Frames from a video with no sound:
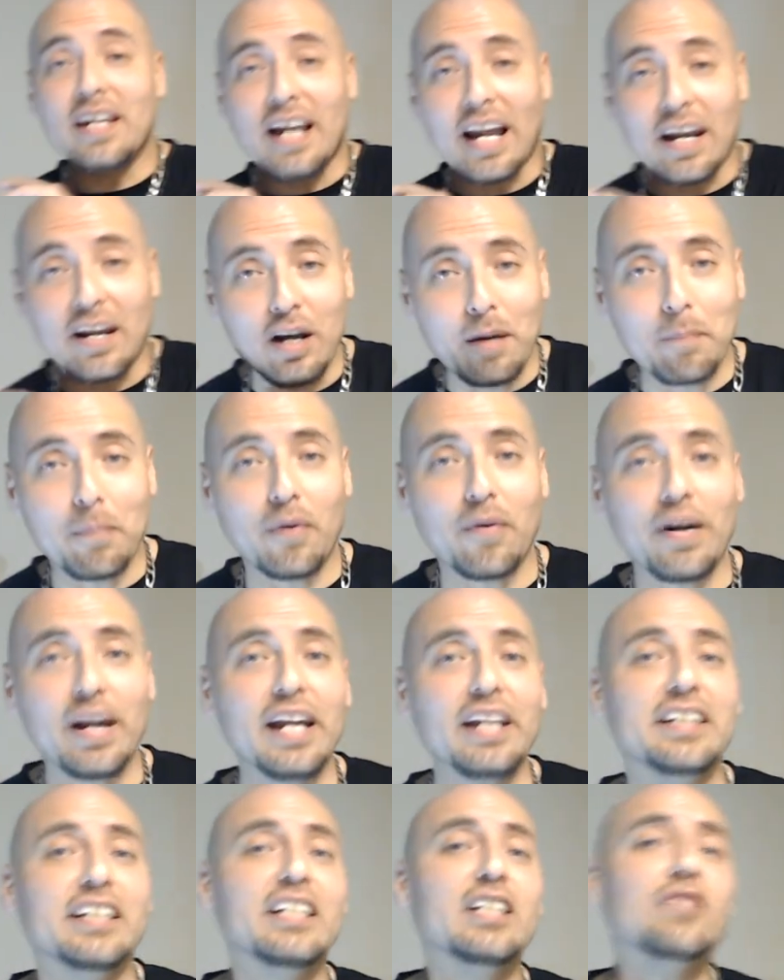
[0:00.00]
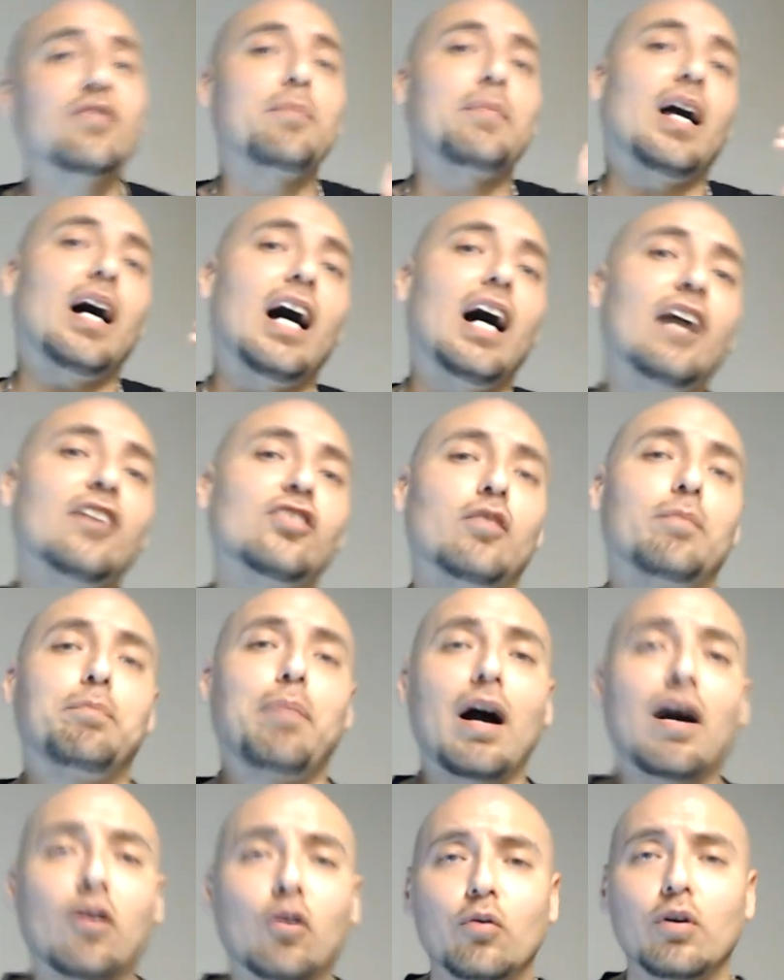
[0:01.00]
number eight, this is from the House of
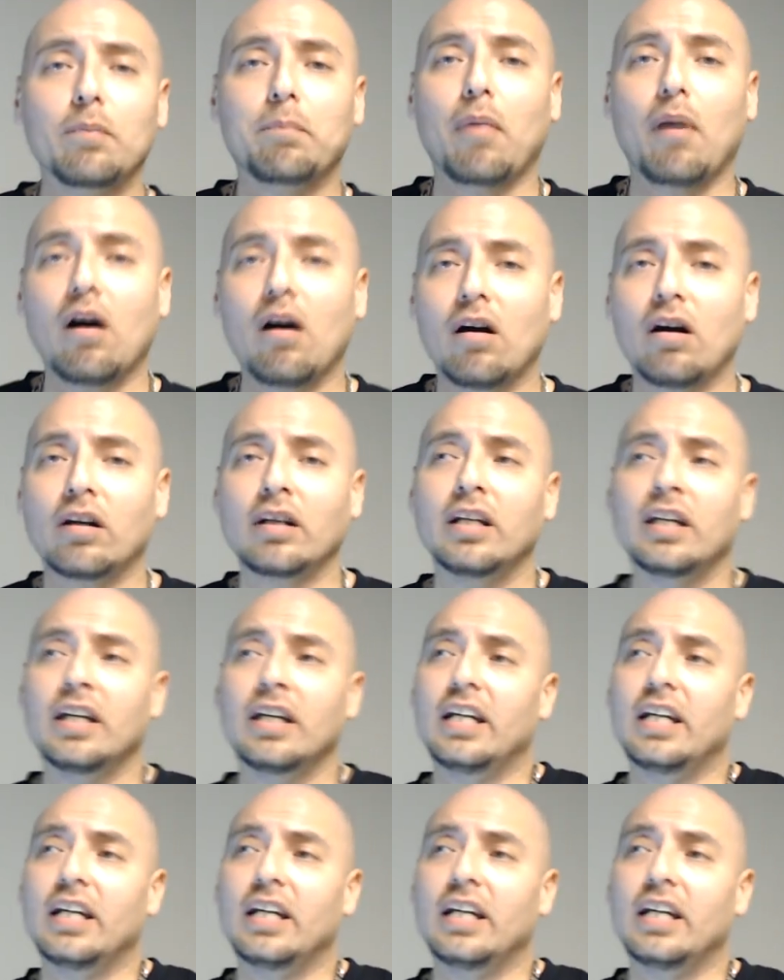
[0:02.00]
Paco Rabanne,